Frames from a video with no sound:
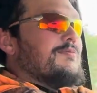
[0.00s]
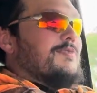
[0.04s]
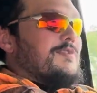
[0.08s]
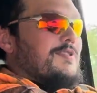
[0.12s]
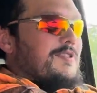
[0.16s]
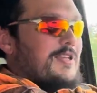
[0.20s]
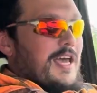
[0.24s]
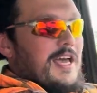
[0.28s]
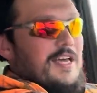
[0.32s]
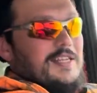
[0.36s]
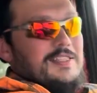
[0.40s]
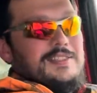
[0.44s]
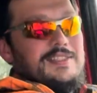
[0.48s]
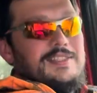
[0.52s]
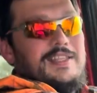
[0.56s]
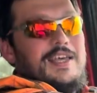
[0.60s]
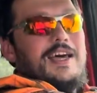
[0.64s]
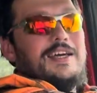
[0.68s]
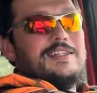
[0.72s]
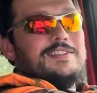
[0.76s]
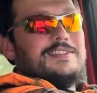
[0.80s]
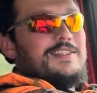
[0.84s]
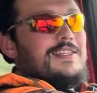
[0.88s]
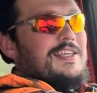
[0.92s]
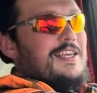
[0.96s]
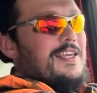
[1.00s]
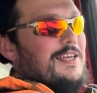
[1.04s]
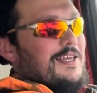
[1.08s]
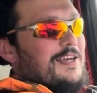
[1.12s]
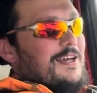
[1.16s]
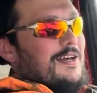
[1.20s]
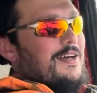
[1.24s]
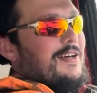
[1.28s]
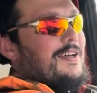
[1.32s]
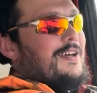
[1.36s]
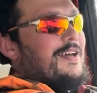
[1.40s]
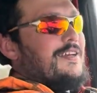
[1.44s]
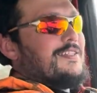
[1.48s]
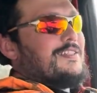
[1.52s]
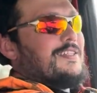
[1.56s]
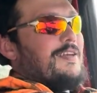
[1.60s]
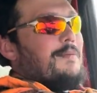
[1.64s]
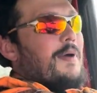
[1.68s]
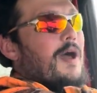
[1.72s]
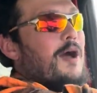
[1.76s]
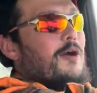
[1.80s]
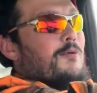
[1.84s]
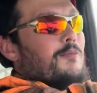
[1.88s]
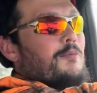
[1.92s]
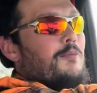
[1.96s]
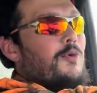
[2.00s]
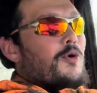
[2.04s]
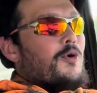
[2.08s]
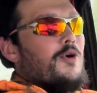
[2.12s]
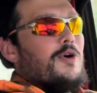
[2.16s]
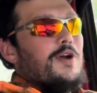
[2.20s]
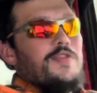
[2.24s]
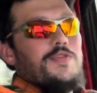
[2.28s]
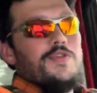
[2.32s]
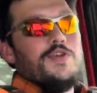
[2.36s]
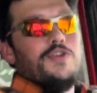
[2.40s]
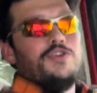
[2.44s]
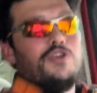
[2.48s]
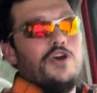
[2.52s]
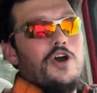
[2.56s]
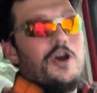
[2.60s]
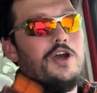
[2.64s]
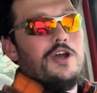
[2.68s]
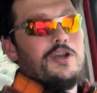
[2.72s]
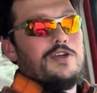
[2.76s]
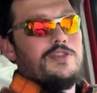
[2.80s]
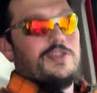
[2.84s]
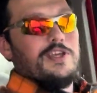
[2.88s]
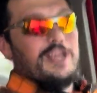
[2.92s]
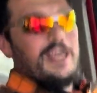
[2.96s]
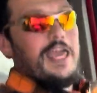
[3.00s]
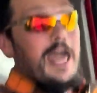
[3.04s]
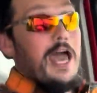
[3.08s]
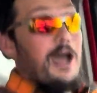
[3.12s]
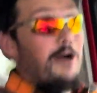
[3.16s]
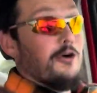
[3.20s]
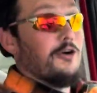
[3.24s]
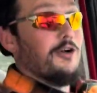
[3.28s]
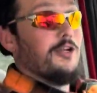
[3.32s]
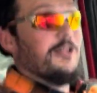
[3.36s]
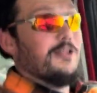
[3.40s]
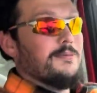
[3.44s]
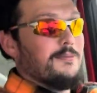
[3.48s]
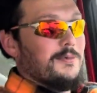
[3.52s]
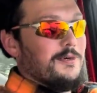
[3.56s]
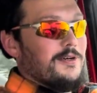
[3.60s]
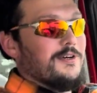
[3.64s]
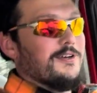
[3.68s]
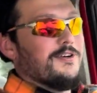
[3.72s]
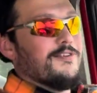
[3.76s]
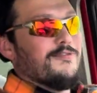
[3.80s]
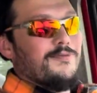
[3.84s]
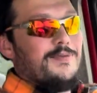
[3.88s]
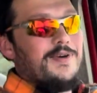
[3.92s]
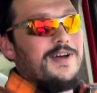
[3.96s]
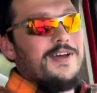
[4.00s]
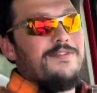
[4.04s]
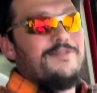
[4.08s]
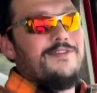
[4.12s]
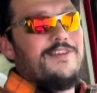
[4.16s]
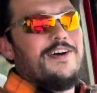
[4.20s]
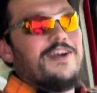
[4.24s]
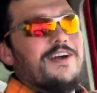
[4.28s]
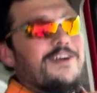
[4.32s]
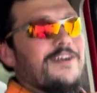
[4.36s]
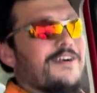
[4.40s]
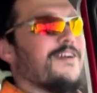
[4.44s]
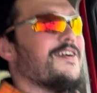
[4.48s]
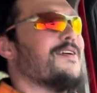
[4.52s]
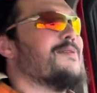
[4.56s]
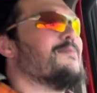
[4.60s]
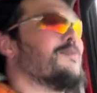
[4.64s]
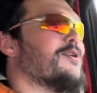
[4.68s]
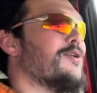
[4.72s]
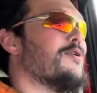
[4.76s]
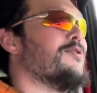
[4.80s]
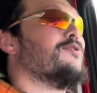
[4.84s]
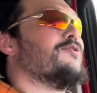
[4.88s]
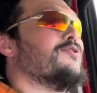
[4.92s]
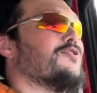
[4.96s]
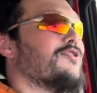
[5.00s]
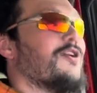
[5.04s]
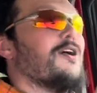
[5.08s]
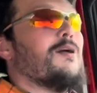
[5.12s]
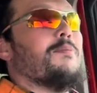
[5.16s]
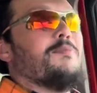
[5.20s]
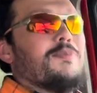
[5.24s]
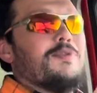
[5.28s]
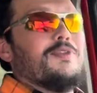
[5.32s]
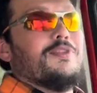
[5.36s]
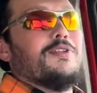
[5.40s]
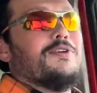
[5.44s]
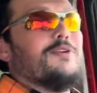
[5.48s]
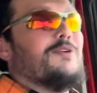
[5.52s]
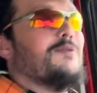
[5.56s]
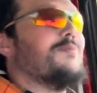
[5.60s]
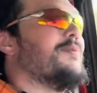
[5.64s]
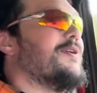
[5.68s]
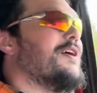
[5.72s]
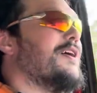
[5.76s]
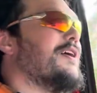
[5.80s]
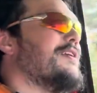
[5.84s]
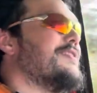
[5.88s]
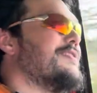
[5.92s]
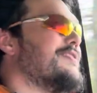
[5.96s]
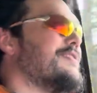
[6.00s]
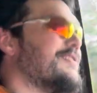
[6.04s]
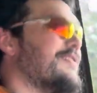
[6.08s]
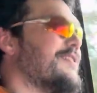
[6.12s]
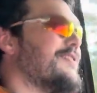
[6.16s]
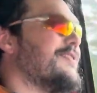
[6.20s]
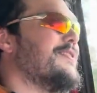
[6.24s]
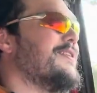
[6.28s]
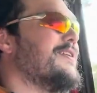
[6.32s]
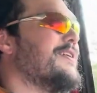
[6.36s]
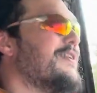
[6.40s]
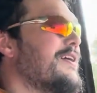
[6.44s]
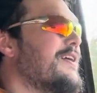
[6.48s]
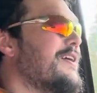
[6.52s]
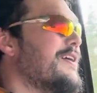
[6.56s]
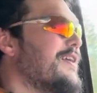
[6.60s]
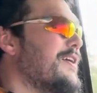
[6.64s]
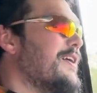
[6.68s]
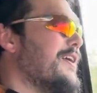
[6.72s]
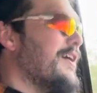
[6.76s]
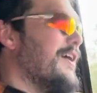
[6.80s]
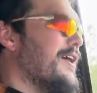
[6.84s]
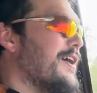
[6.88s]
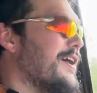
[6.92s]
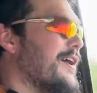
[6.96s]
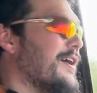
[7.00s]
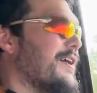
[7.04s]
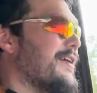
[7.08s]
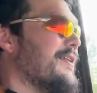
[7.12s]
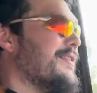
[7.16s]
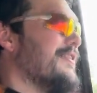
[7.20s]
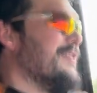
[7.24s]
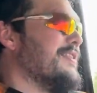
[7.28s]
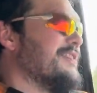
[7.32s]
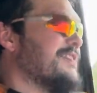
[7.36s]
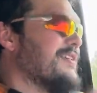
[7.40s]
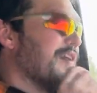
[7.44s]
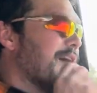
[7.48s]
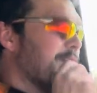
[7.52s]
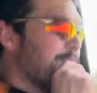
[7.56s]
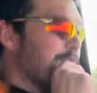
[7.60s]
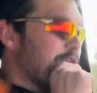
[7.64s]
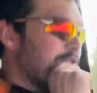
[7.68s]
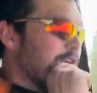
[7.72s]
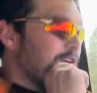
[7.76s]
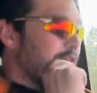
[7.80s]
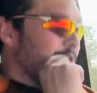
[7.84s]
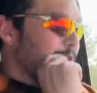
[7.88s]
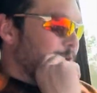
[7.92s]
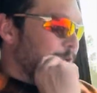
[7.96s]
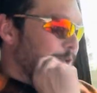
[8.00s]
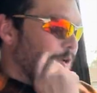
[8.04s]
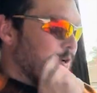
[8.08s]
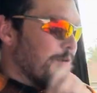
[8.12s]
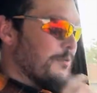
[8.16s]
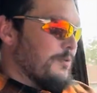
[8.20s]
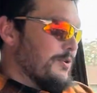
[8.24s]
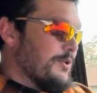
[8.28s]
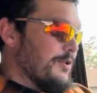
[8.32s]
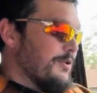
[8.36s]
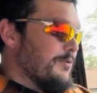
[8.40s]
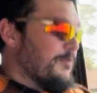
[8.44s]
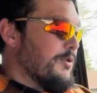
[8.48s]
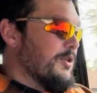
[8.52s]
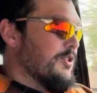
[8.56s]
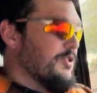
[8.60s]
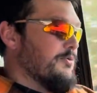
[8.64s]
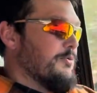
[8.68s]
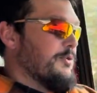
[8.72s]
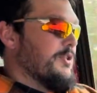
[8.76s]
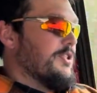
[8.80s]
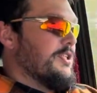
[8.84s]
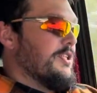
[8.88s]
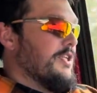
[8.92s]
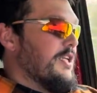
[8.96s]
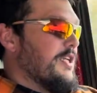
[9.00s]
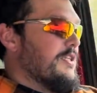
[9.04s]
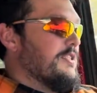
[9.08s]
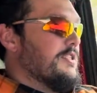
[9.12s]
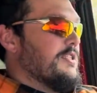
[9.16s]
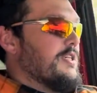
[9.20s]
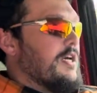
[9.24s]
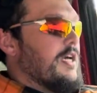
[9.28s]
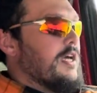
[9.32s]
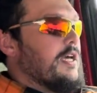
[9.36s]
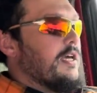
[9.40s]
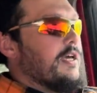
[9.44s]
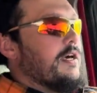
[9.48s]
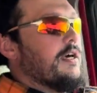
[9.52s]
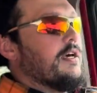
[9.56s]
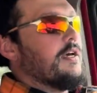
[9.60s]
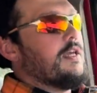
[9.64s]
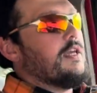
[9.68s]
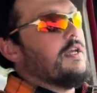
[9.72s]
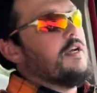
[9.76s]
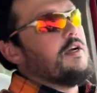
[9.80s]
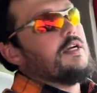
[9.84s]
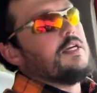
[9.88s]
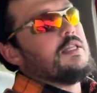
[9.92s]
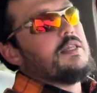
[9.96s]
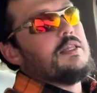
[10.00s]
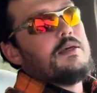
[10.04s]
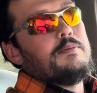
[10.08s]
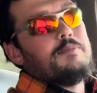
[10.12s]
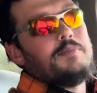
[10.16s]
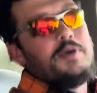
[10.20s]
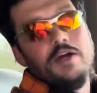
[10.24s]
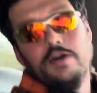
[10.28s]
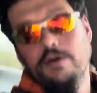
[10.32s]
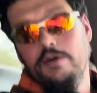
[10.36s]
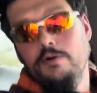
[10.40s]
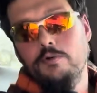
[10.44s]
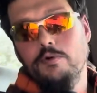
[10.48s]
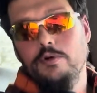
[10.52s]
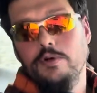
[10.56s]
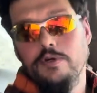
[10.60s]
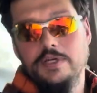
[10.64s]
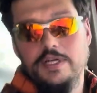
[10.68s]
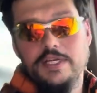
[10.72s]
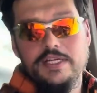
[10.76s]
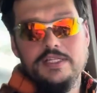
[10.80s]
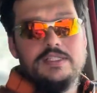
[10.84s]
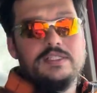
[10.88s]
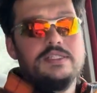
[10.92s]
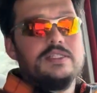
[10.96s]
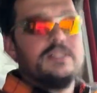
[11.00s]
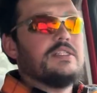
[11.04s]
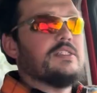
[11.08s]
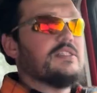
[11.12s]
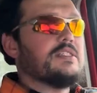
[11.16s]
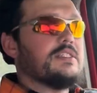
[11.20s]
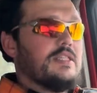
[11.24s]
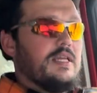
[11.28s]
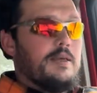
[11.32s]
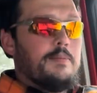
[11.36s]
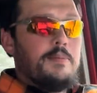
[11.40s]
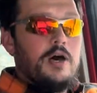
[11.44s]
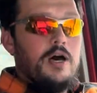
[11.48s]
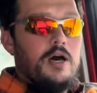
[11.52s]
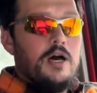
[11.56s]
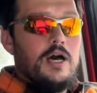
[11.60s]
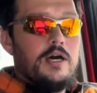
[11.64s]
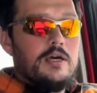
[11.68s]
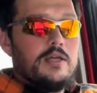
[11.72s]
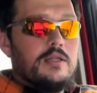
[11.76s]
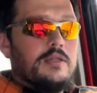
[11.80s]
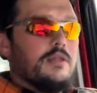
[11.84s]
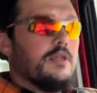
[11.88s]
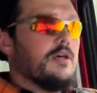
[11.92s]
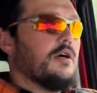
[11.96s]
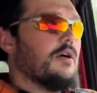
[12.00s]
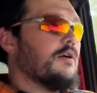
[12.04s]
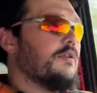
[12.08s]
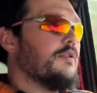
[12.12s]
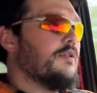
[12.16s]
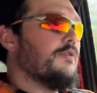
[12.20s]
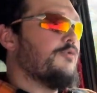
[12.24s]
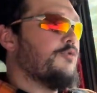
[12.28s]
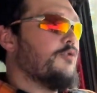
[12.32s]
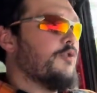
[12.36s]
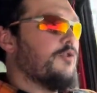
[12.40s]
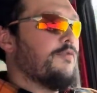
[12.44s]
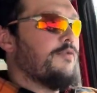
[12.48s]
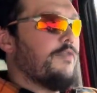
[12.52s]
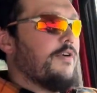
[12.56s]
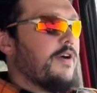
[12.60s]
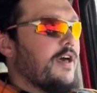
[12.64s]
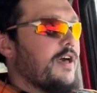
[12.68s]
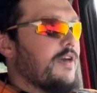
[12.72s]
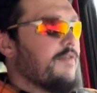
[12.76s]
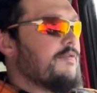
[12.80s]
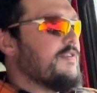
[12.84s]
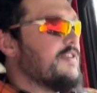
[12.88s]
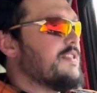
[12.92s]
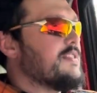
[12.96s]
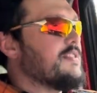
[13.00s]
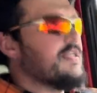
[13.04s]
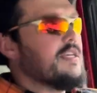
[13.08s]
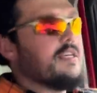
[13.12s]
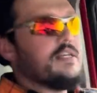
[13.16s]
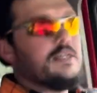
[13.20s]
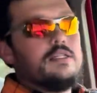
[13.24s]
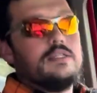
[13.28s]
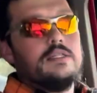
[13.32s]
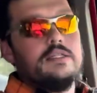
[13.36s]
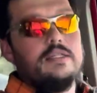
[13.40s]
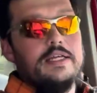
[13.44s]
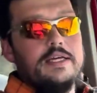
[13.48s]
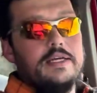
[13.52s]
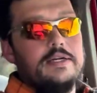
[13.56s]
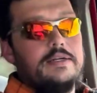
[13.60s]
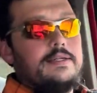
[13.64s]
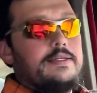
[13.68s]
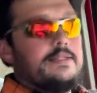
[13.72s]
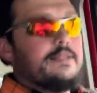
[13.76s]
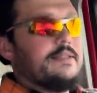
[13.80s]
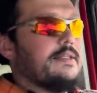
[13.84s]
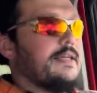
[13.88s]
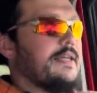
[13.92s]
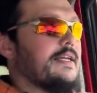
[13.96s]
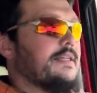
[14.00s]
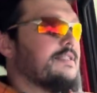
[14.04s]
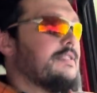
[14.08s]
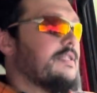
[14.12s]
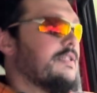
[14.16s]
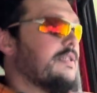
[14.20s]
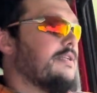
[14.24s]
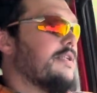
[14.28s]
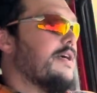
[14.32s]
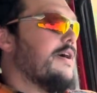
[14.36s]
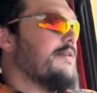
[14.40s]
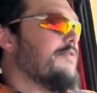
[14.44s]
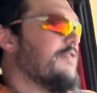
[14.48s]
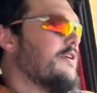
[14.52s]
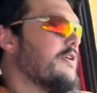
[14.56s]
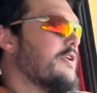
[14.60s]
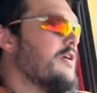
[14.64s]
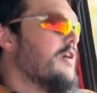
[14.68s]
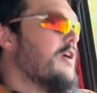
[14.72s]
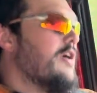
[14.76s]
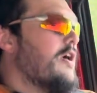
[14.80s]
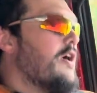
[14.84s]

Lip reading: as I'm out more in the dark, the caliber of my firearm goes up a little bit. So this time of year, you know, we're switching into, I carry the Para Ordnance, the Slim Hog, the 45. It's like a little 1911.